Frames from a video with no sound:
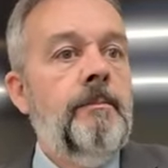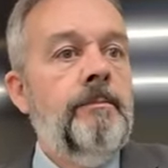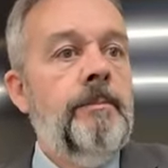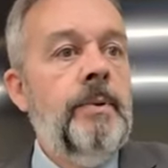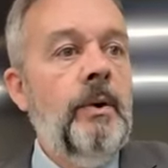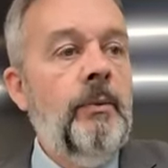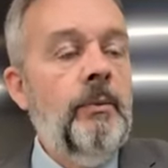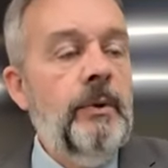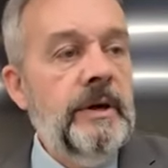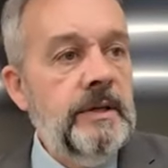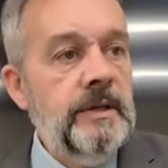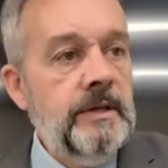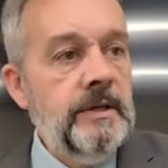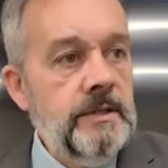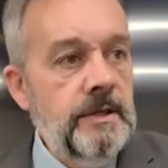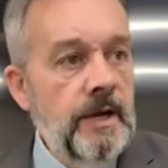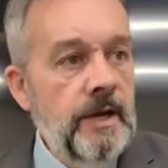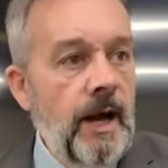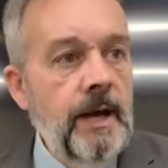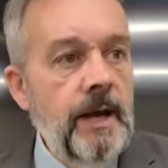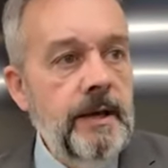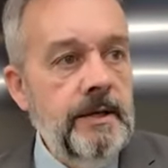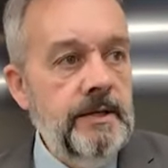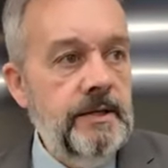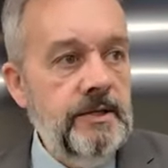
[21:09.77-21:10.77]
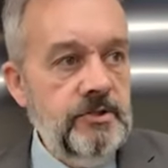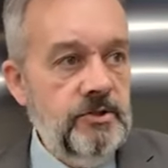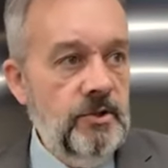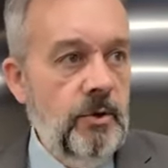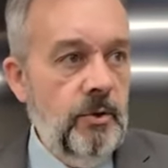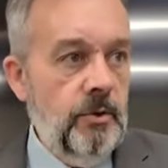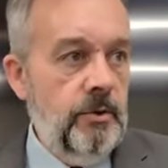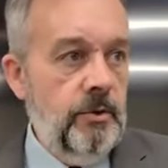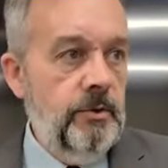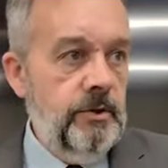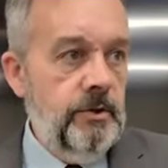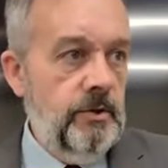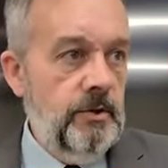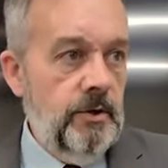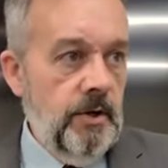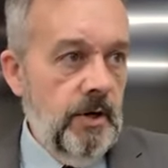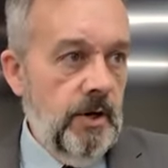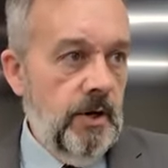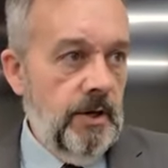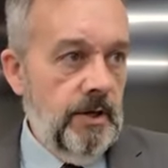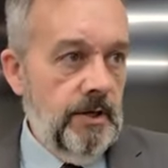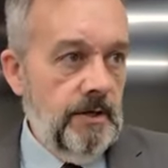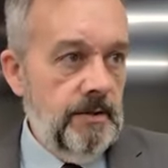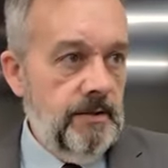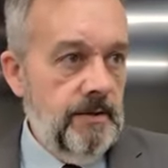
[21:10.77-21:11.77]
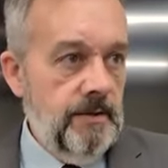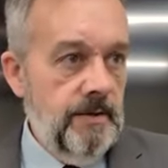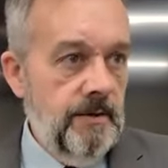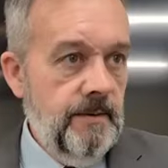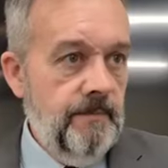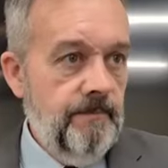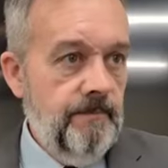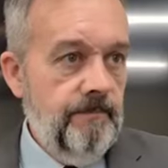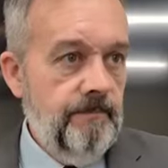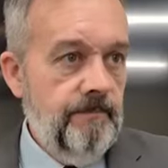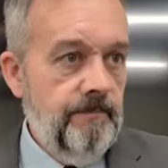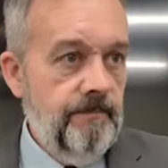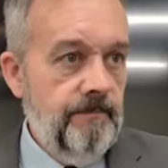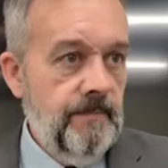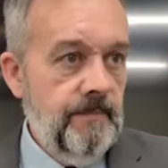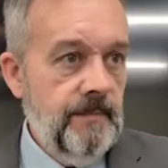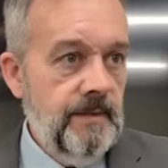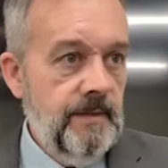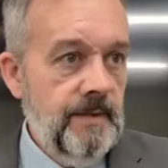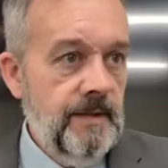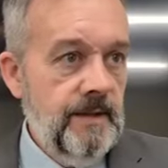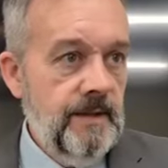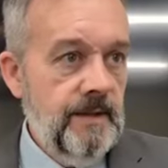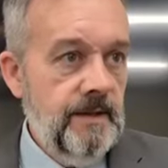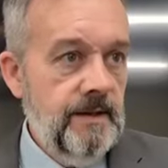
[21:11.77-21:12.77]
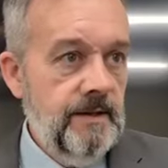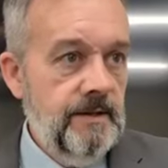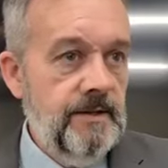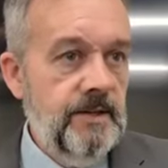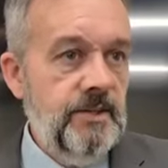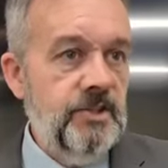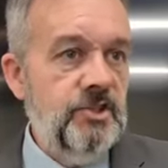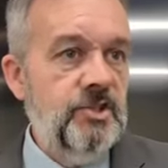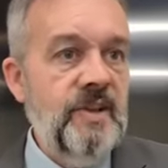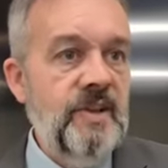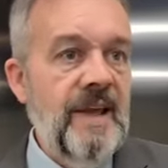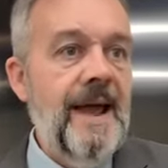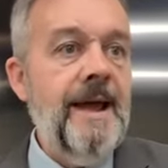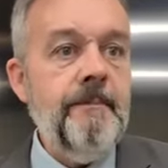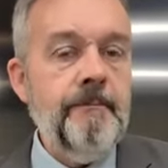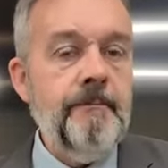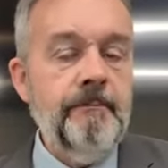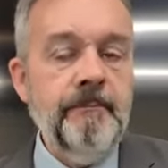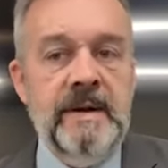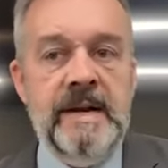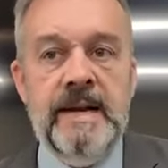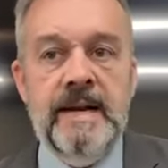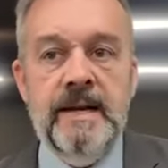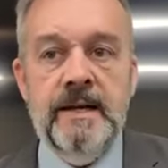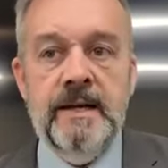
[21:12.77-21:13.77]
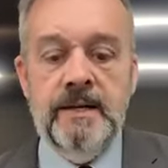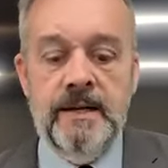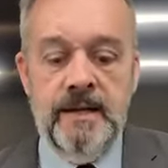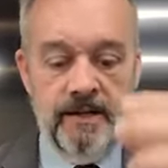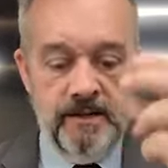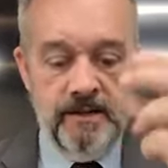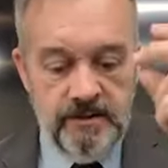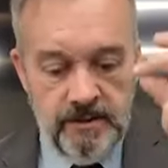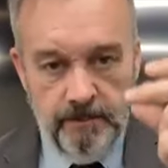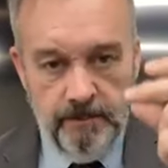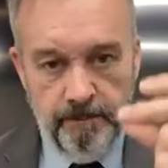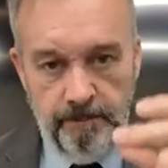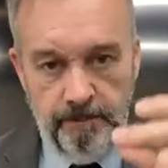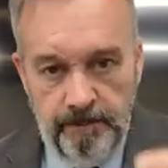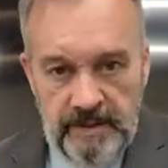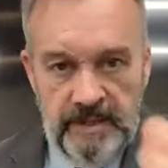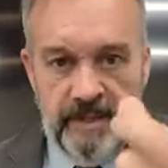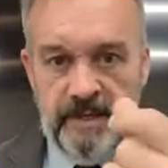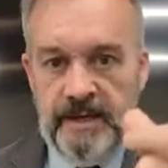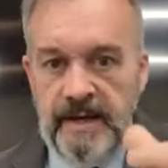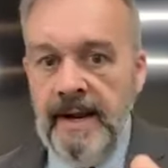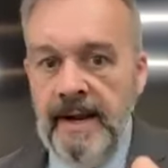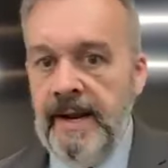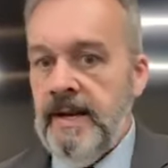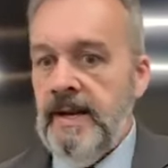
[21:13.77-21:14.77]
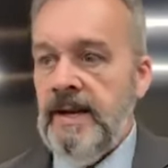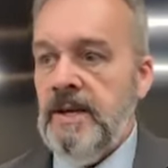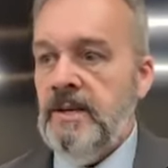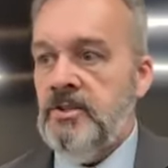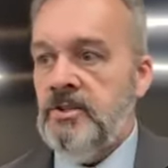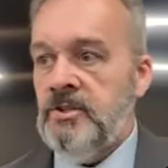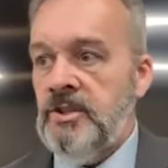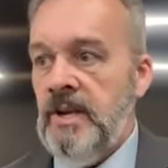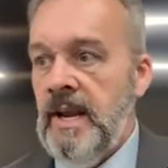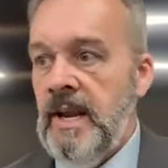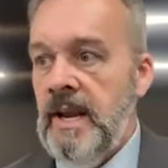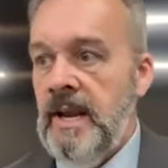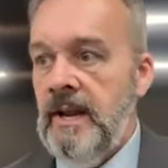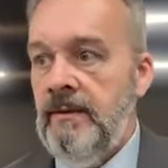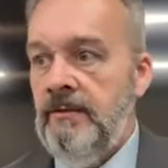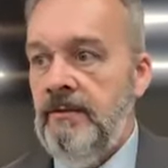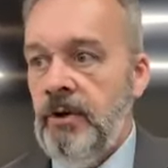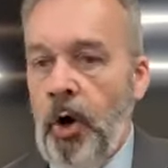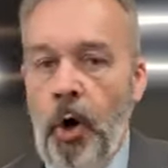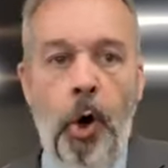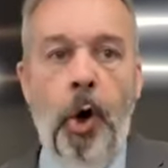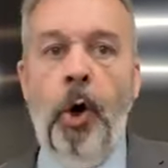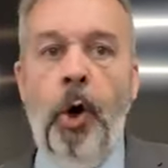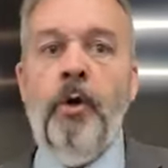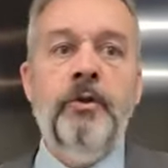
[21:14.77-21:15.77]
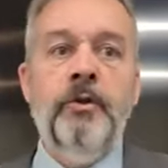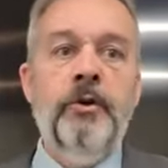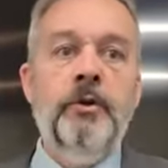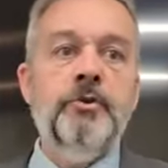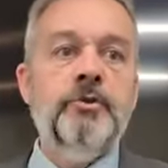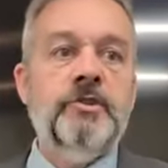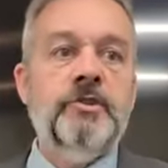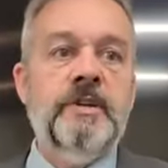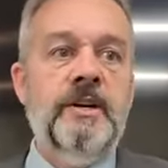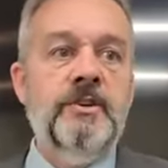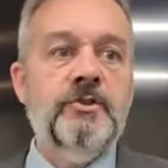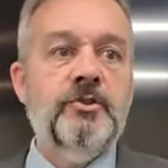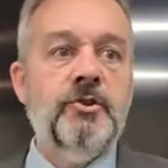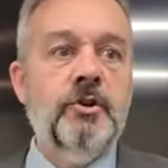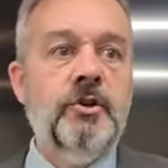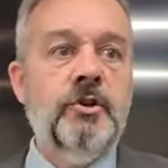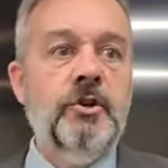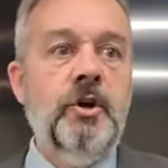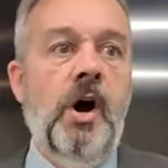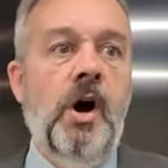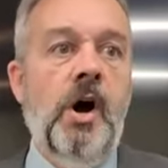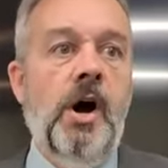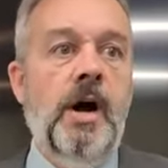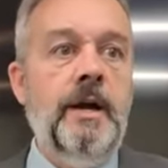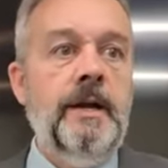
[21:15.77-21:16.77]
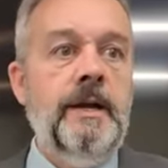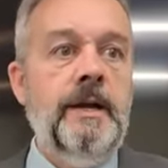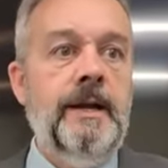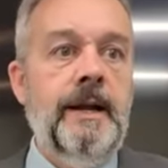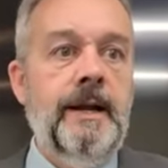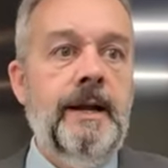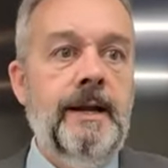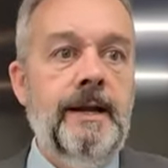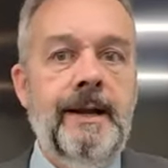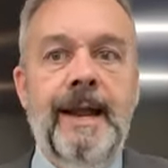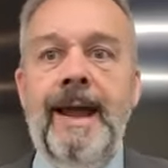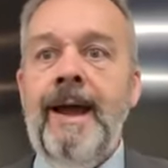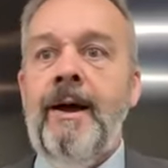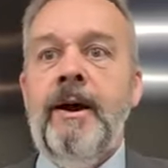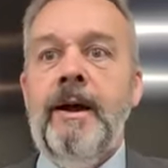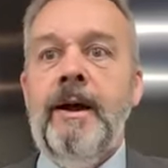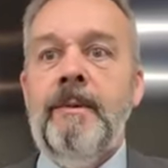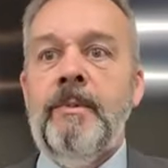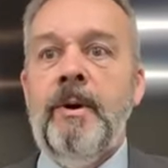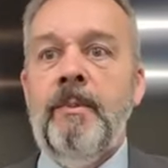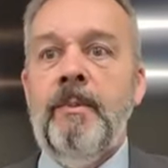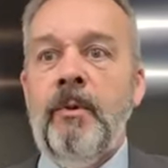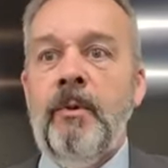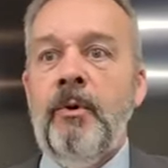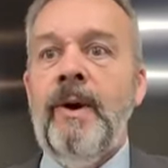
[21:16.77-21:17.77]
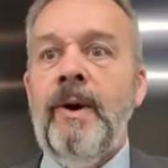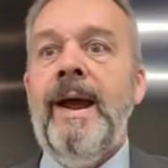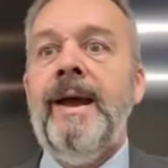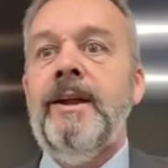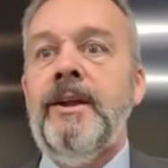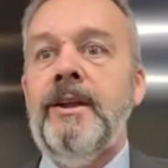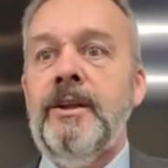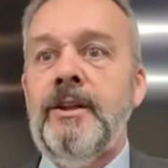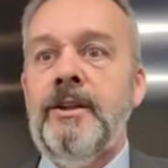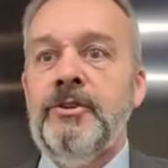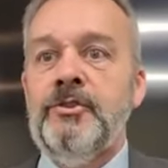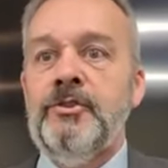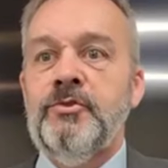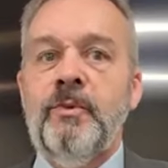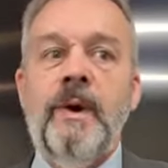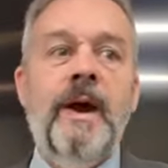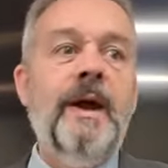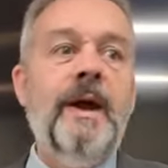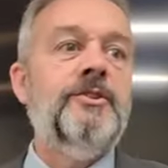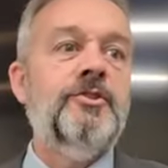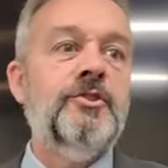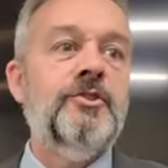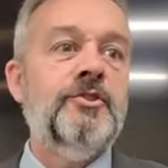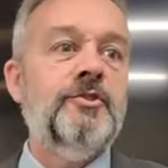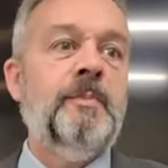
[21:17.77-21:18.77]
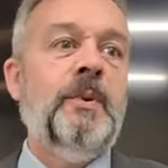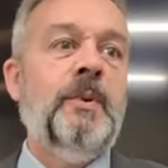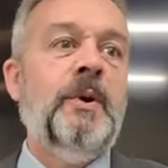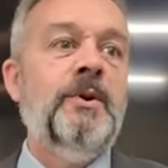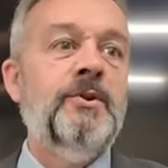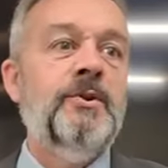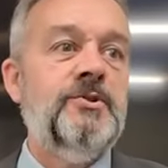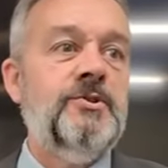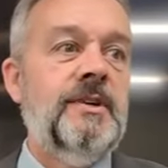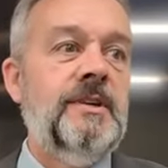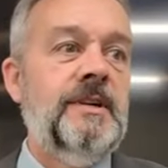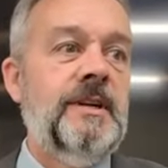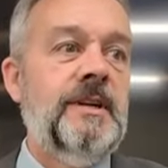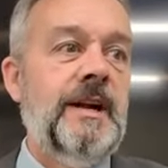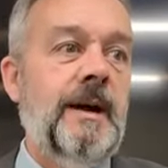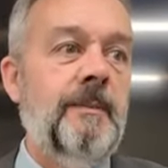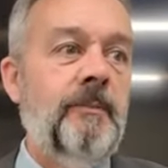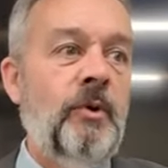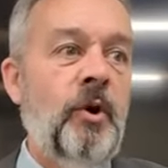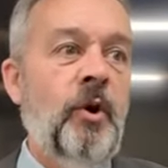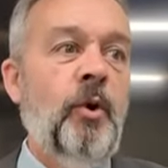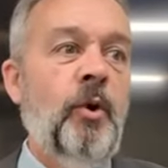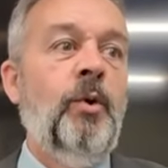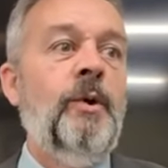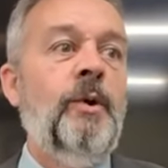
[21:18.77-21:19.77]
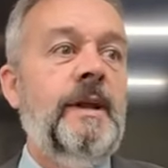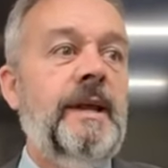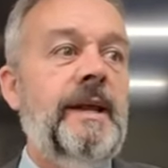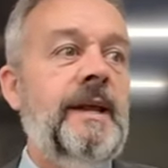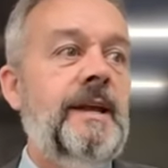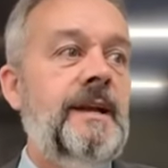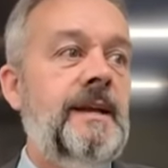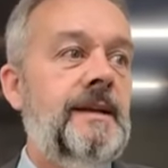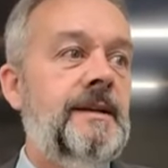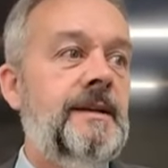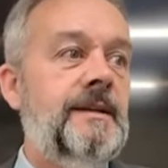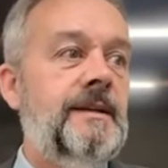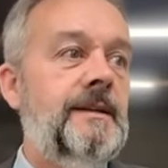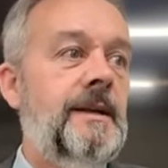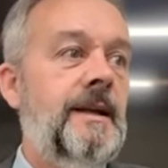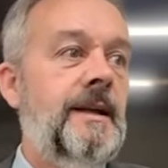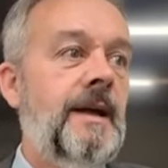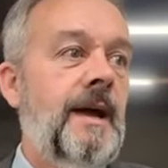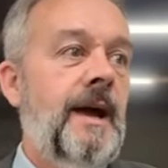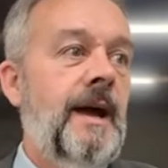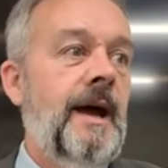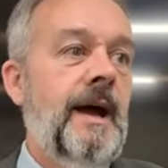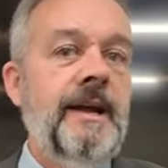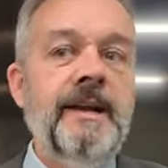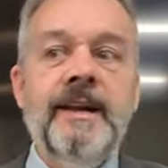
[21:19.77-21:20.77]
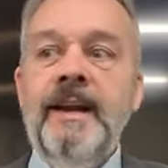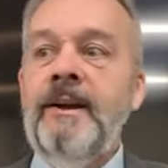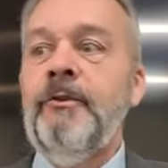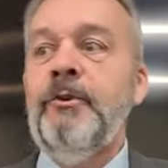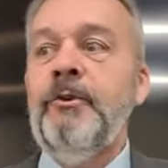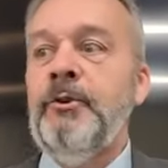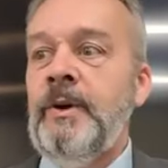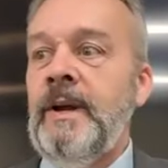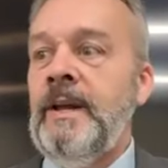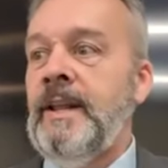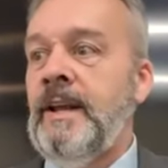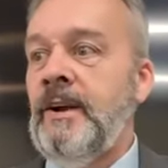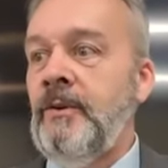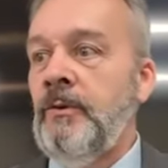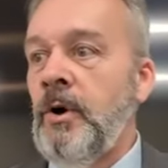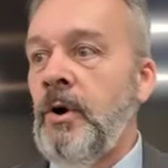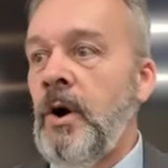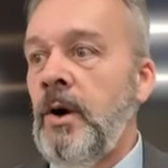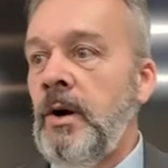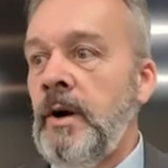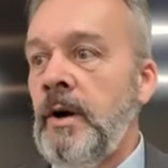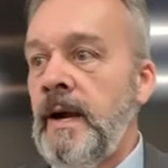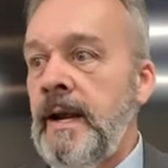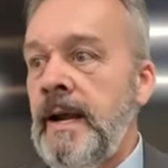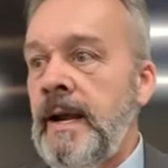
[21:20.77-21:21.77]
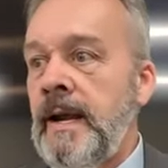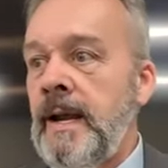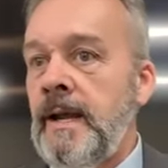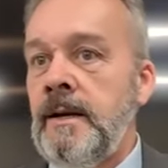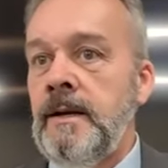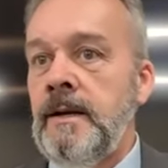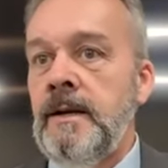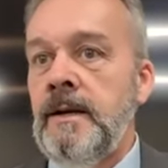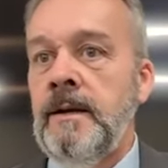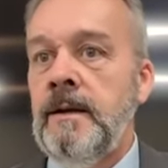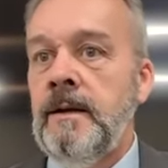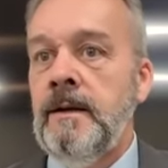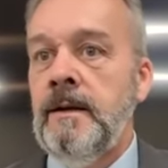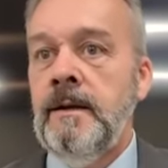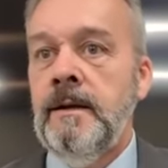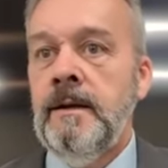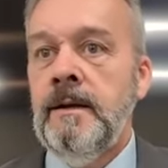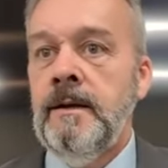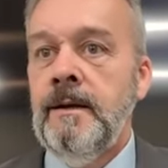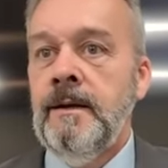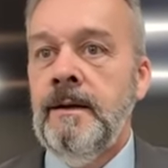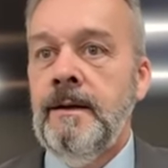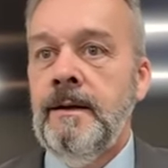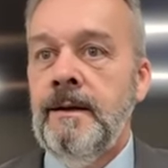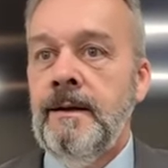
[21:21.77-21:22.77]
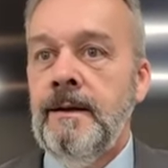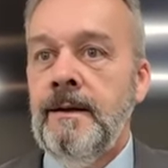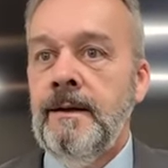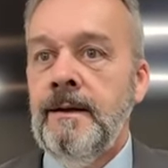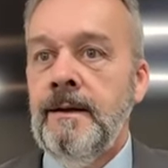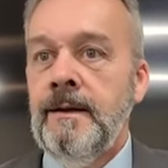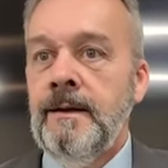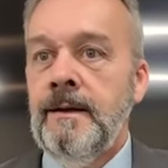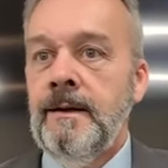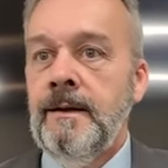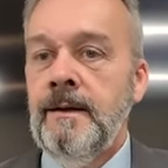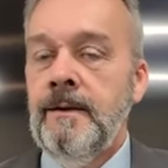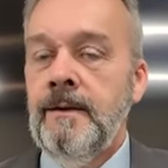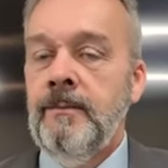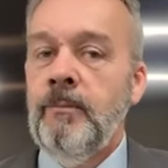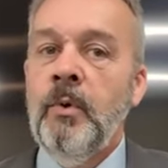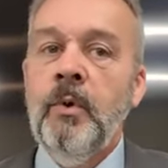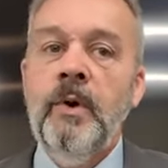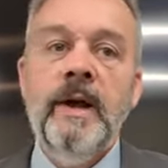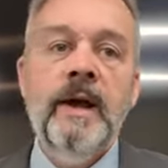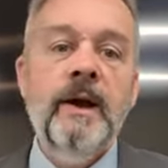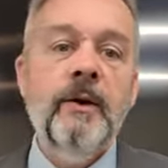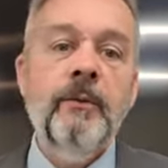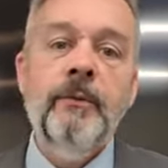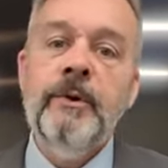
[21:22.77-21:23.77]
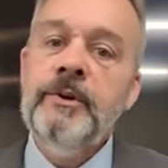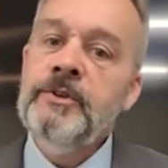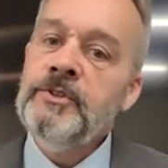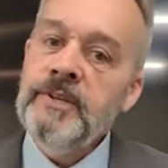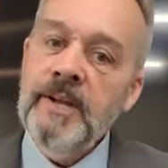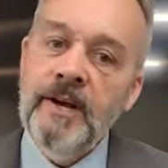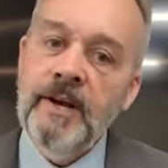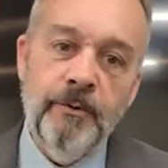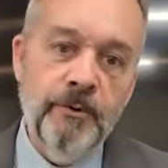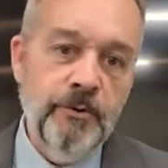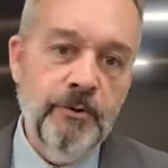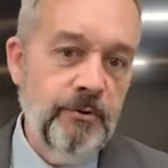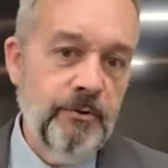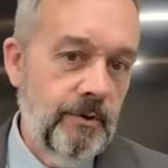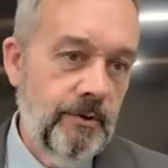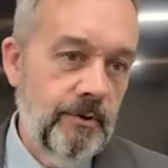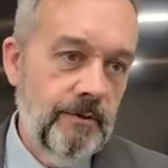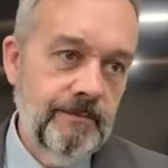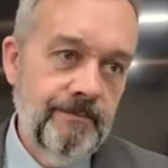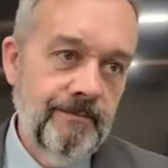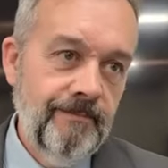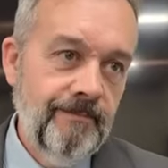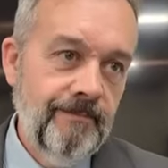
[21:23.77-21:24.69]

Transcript: But when God gets a hold of your heart, does that mean that the minute I get saved, all those things are gone and now I'm a miraculous, righteous person and I'm holy and I never do anything wrong again? Boy, I wish that were true.